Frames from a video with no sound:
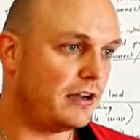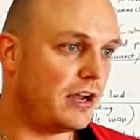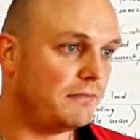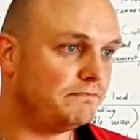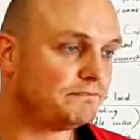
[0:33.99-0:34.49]

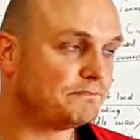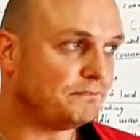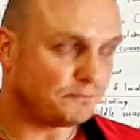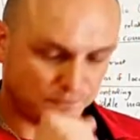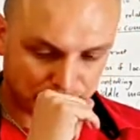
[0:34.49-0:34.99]
And
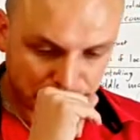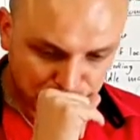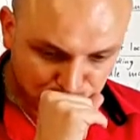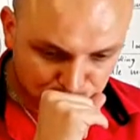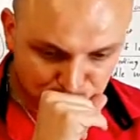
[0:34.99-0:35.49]

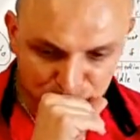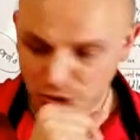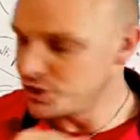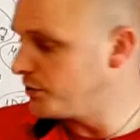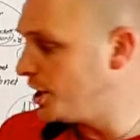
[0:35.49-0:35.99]

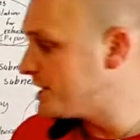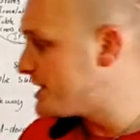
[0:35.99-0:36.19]
because if you look at